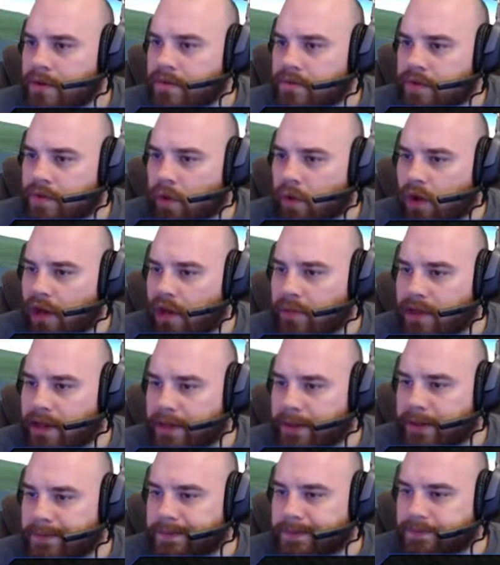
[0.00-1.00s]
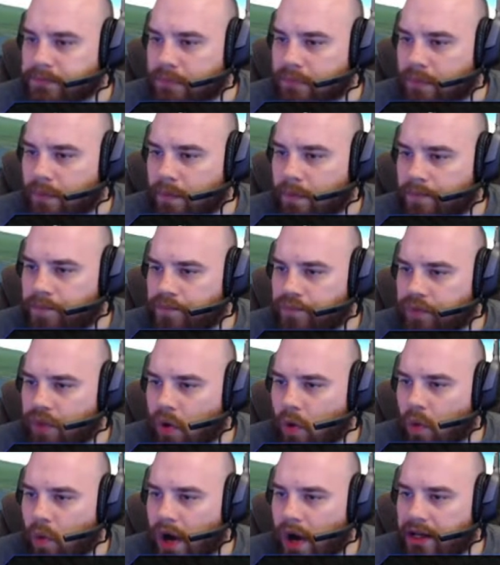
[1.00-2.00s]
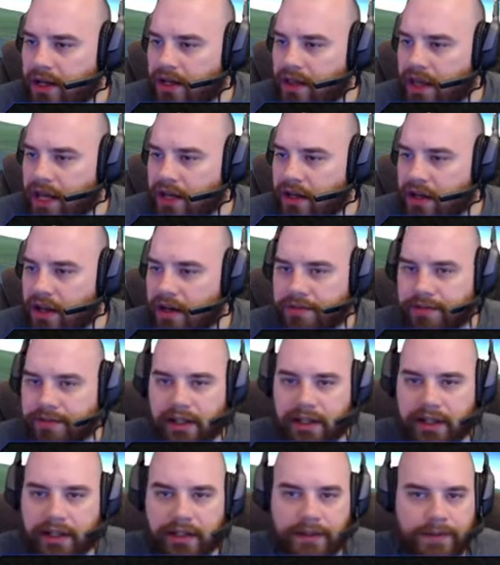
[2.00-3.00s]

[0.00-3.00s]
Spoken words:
Wait a minute. Why did that not fire?